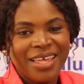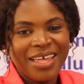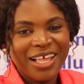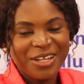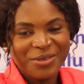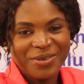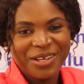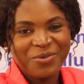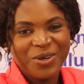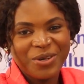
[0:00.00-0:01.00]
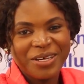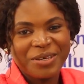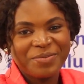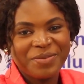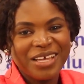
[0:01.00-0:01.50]
Hello and
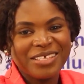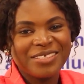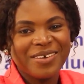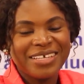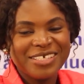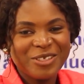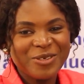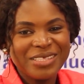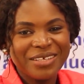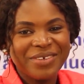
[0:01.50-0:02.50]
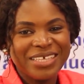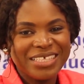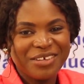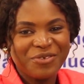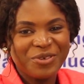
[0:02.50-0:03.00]
welcome to an exclusive
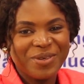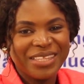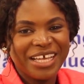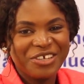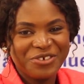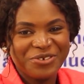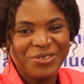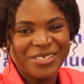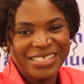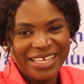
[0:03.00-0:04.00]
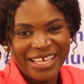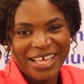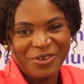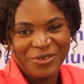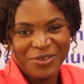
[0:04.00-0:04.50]
interview with Andy
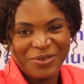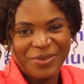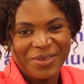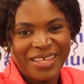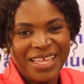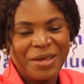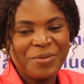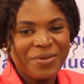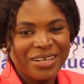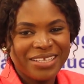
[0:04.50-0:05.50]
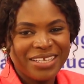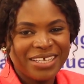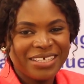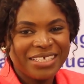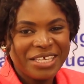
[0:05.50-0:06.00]
Akoto,
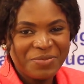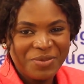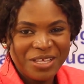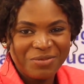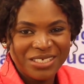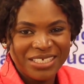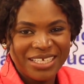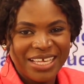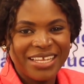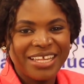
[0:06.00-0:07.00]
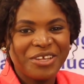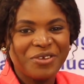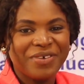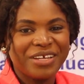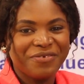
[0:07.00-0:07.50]
partner KPMG and head
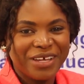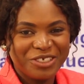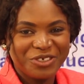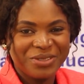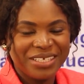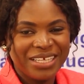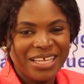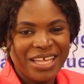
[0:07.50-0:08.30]
of advisory.